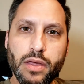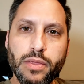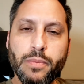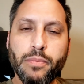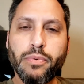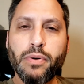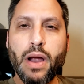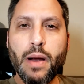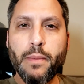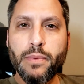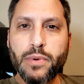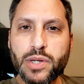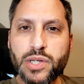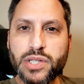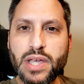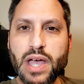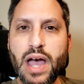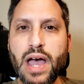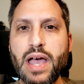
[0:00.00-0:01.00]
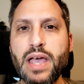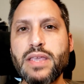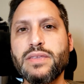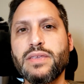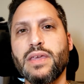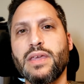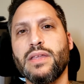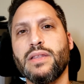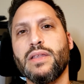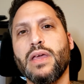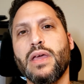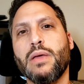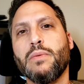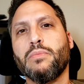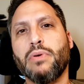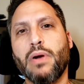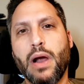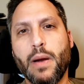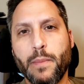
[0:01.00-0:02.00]
the proper size and
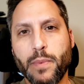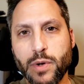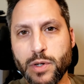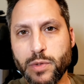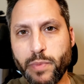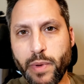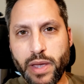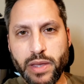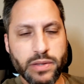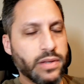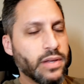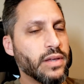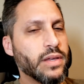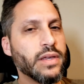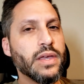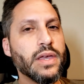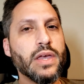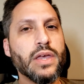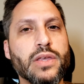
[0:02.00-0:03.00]
proper spacing.